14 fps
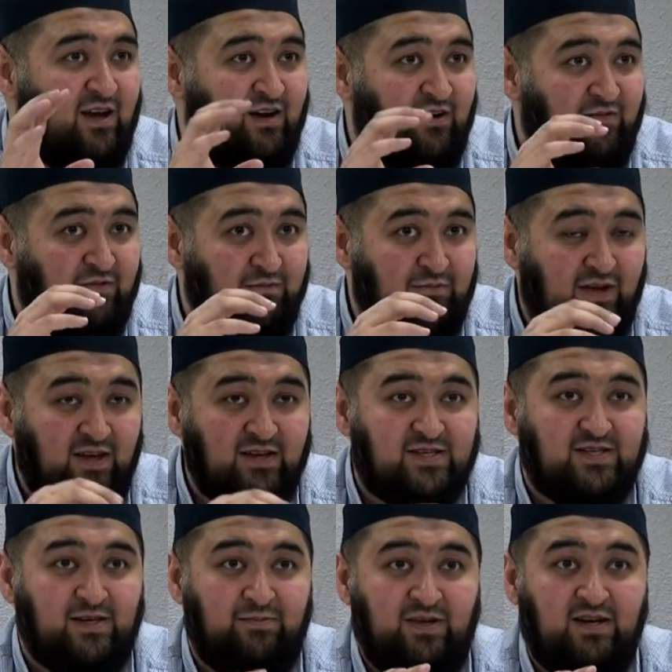of being
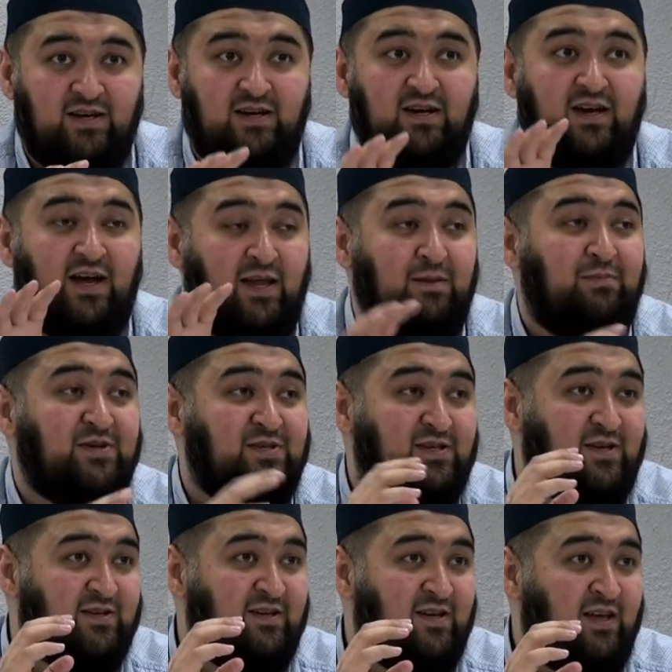Sami' and
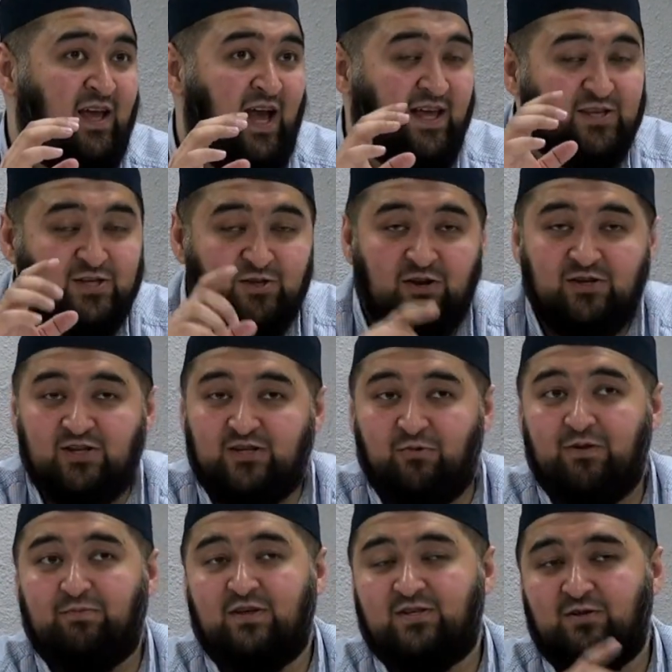Basir. And this is not just
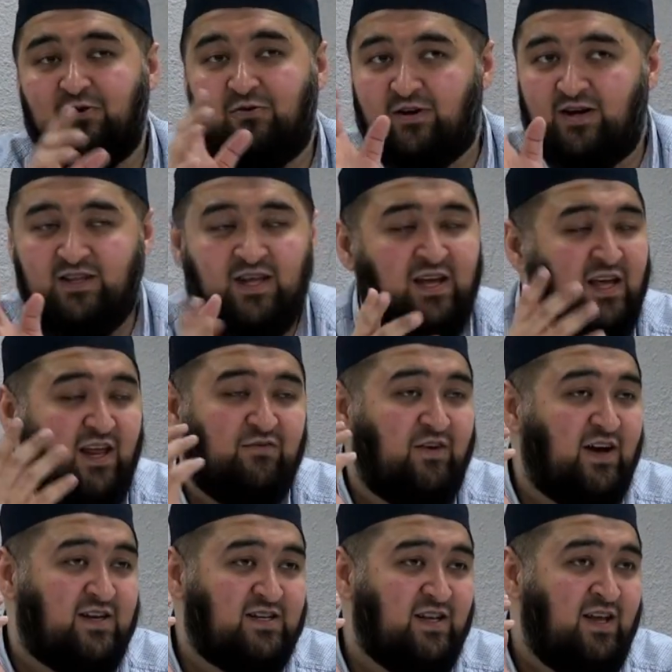one place in the Quran, in
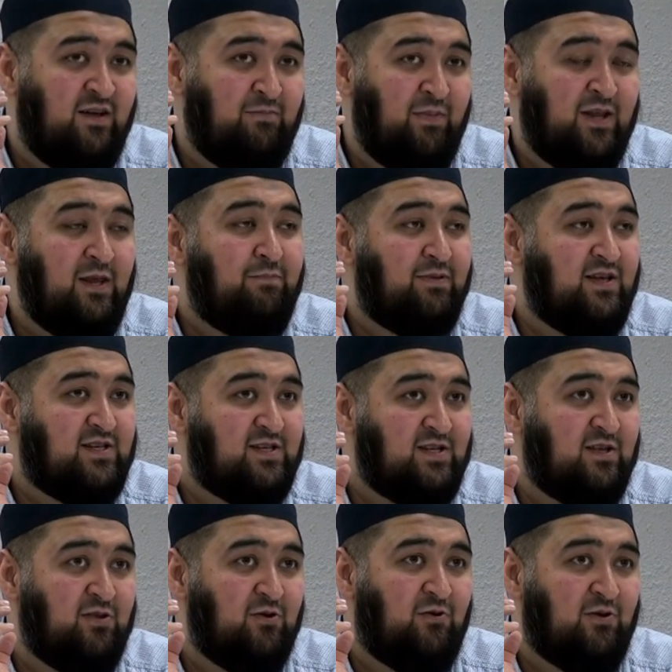fact, many places
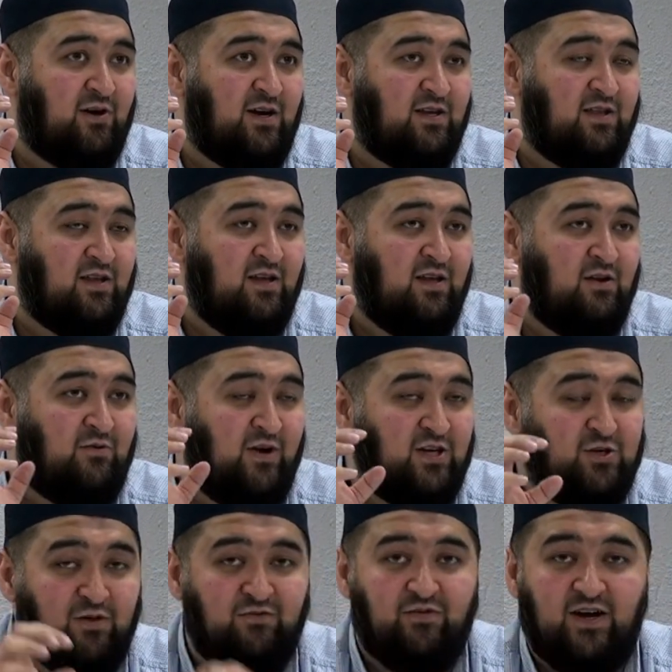in the Quran. Right?
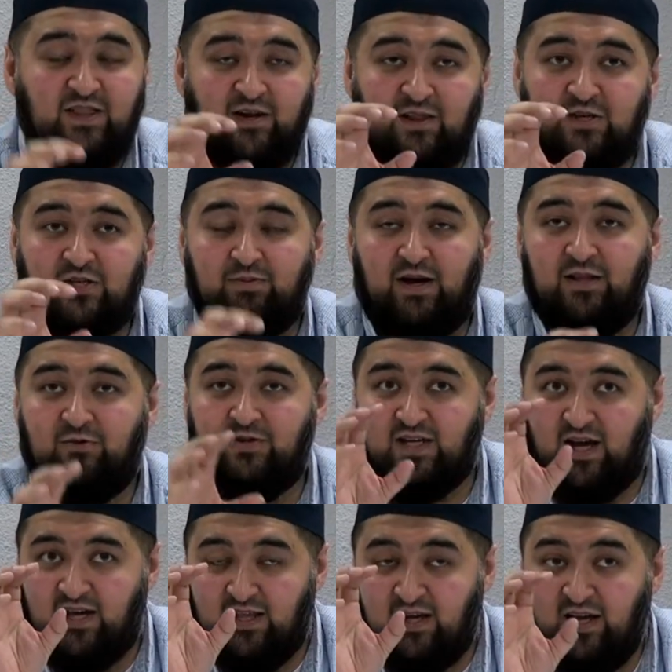You will find that Allah subhanahu wa
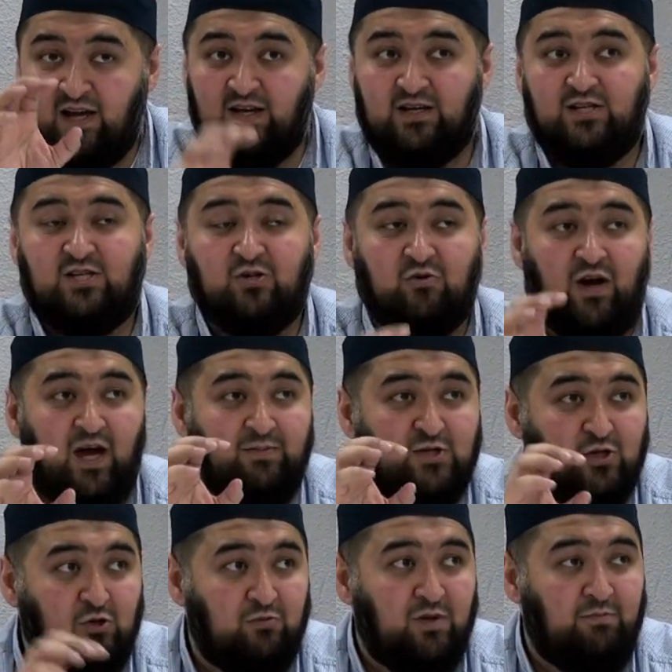ta'ala describes
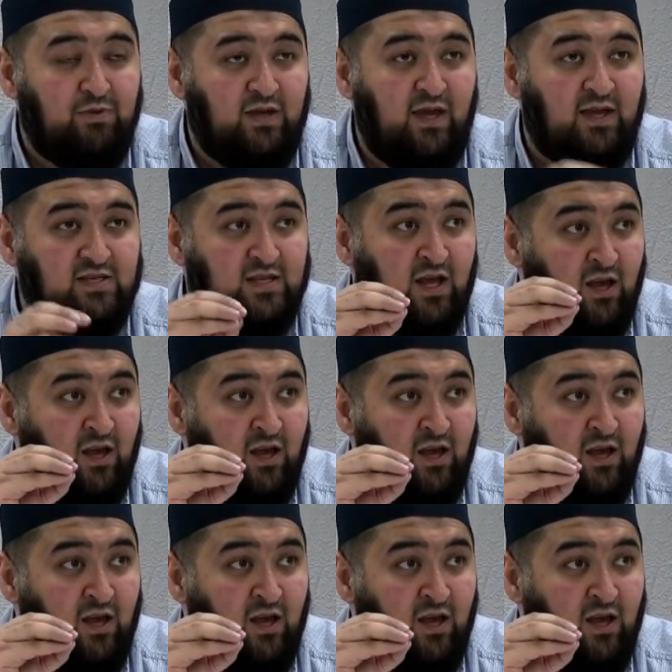human beings